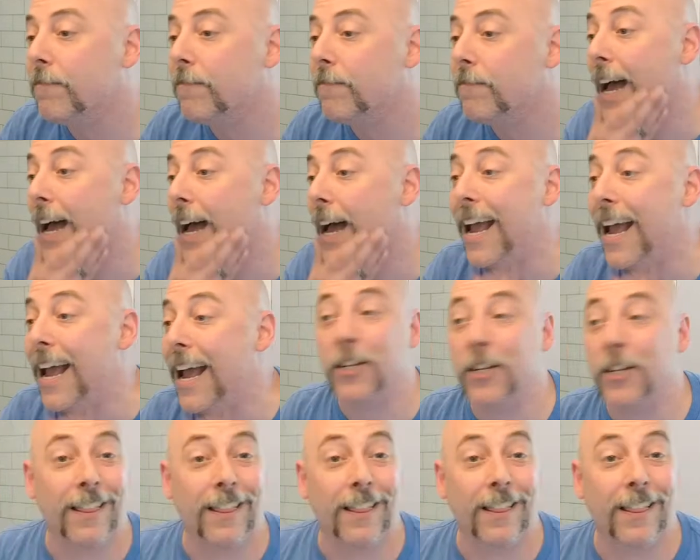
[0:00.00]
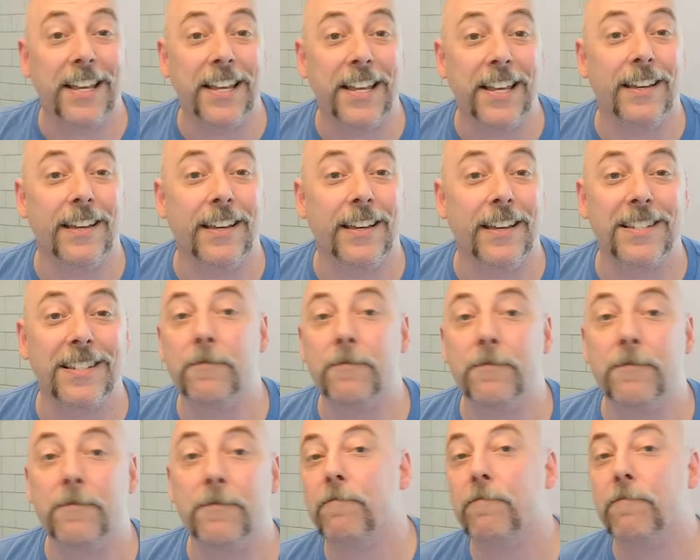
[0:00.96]
I actually like this.
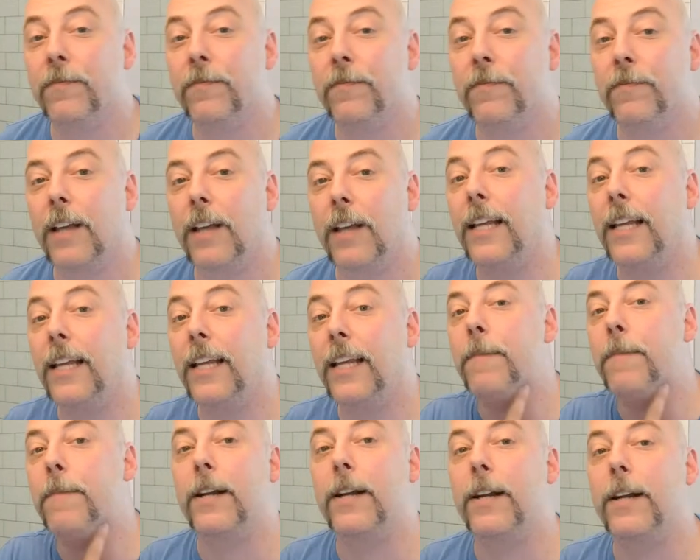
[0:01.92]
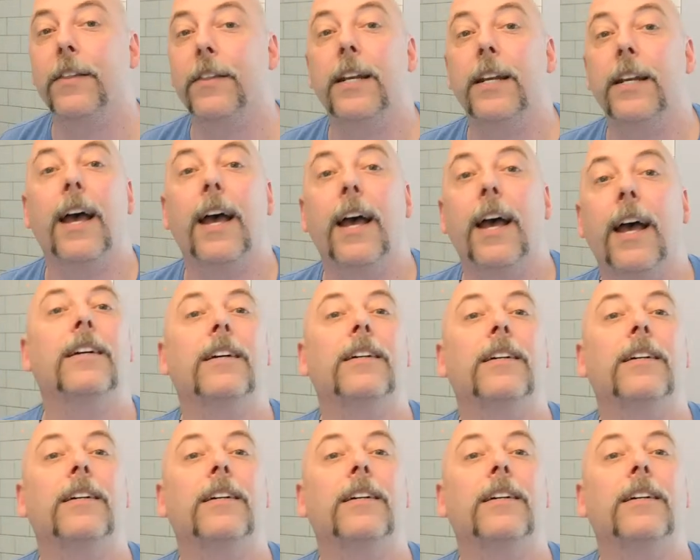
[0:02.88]
I liked it better down the neck.